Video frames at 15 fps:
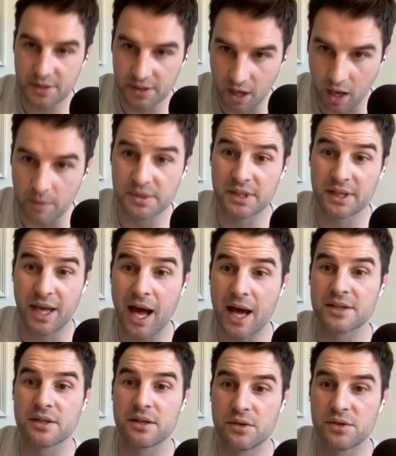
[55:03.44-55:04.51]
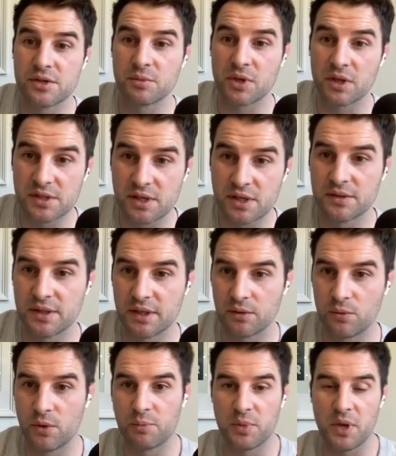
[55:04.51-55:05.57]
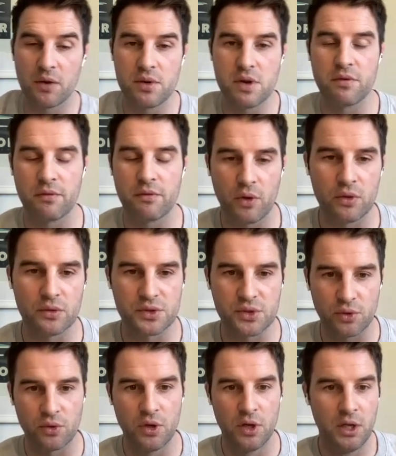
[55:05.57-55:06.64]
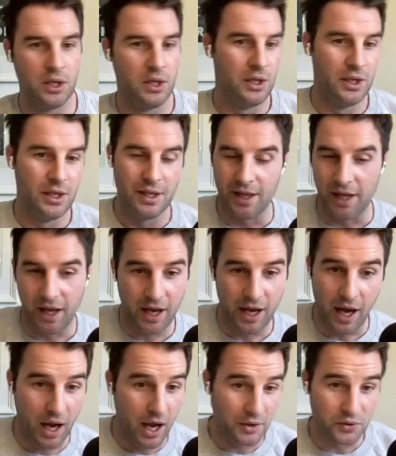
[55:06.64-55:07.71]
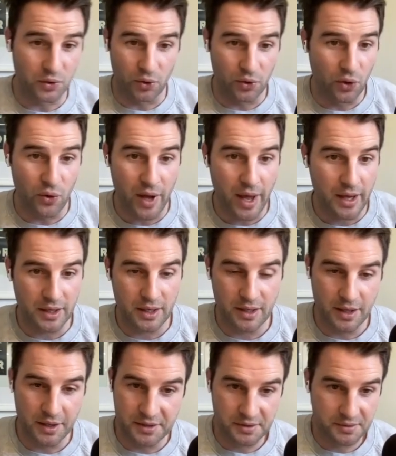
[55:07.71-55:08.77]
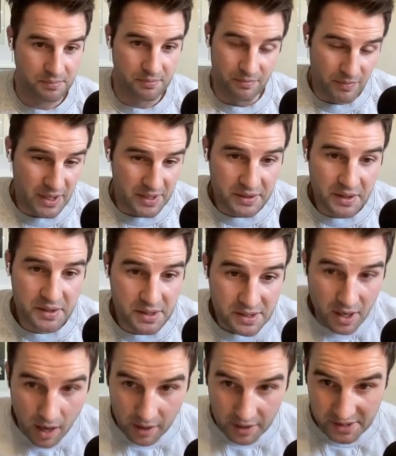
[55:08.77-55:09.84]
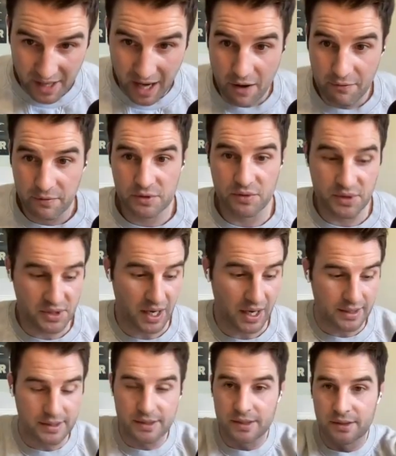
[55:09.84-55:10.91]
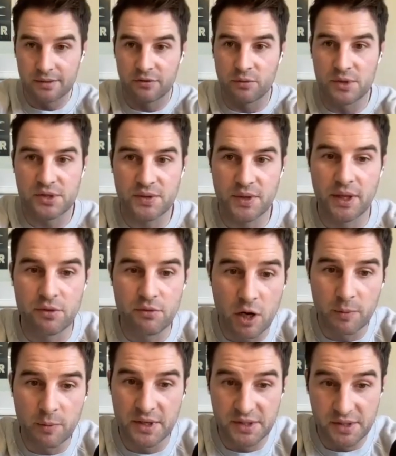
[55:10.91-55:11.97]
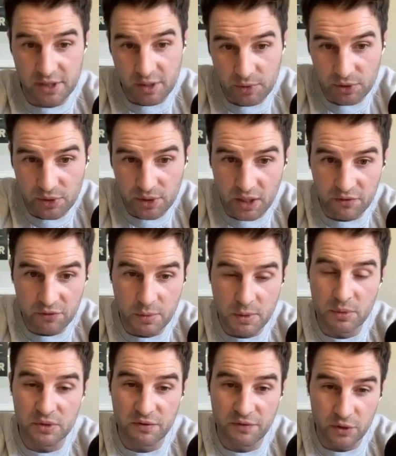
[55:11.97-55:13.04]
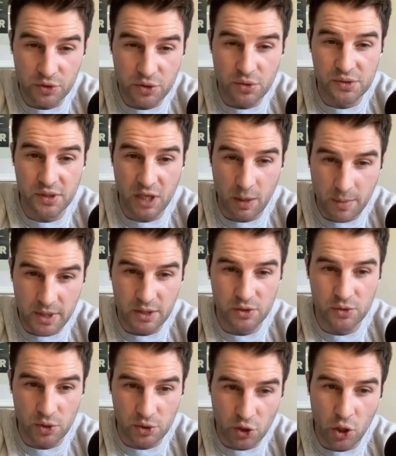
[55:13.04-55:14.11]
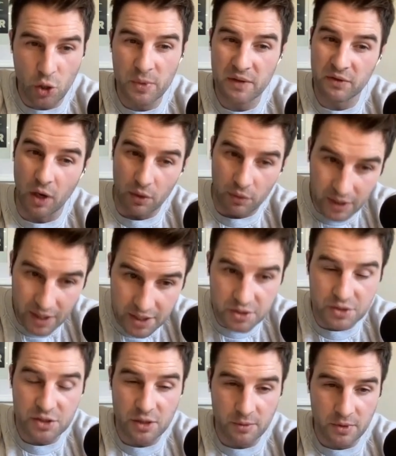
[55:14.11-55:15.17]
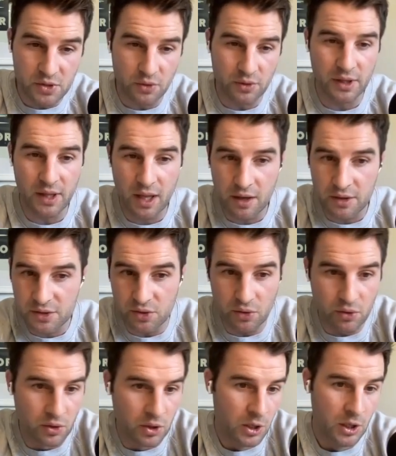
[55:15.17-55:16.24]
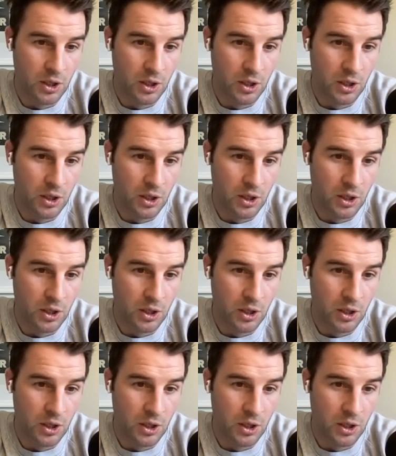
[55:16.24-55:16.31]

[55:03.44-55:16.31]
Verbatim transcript: to come to Castres and do some consulting with Pierre Yves Revol. So uh, I don't know Eddie. His basically his entire staff was resigned from Australian rugby. So he's going to be looking for people to fill shoes and come in and do a job. They've got a relationship that's already there. So